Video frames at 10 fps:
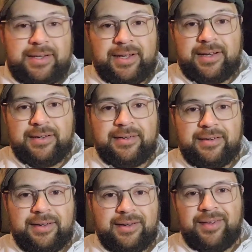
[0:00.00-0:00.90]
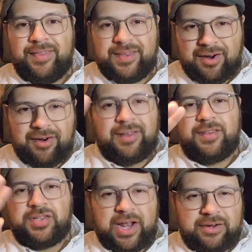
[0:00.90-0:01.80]
being done, you know, in the dark,
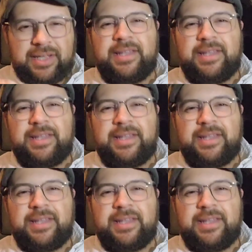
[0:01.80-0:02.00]
in the shadows.